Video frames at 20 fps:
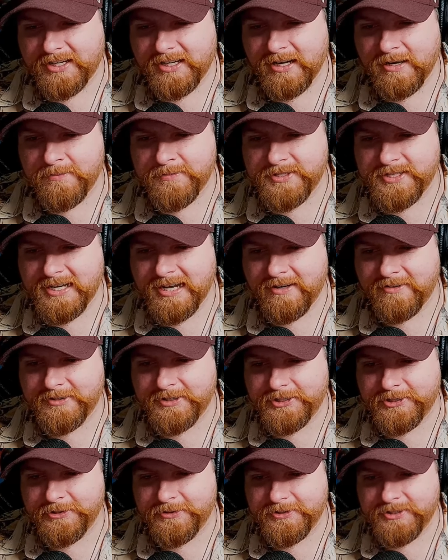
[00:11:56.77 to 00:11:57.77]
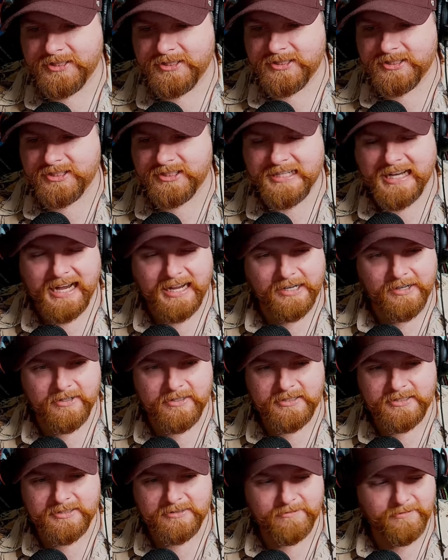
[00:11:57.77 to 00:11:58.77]
comes down to just
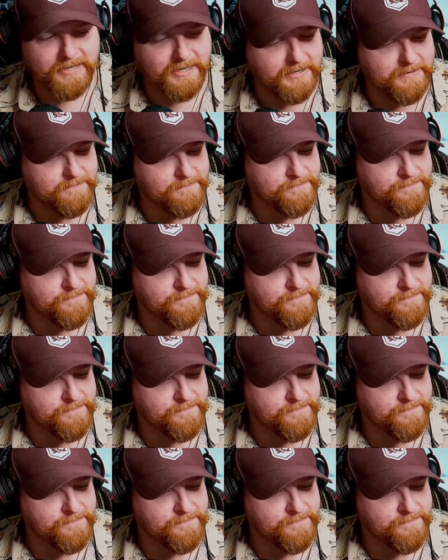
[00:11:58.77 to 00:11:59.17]
tires, right?